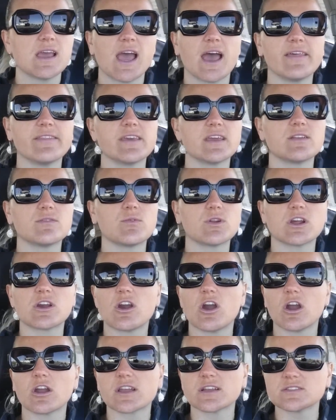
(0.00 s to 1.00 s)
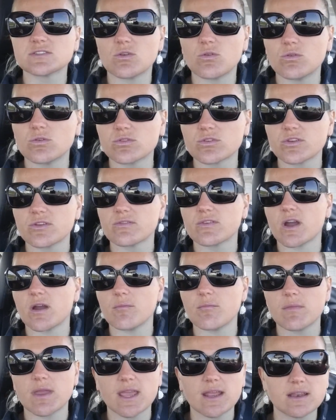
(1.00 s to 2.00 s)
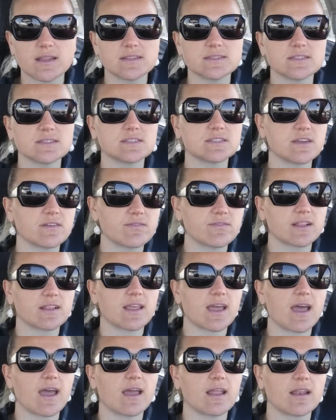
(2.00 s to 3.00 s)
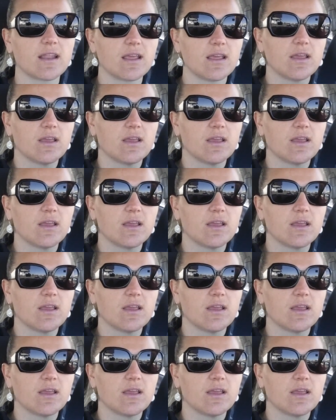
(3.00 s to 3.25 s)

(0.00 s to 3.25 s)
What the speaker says: And then when a car gets older, you've got maintenance and stuff like that.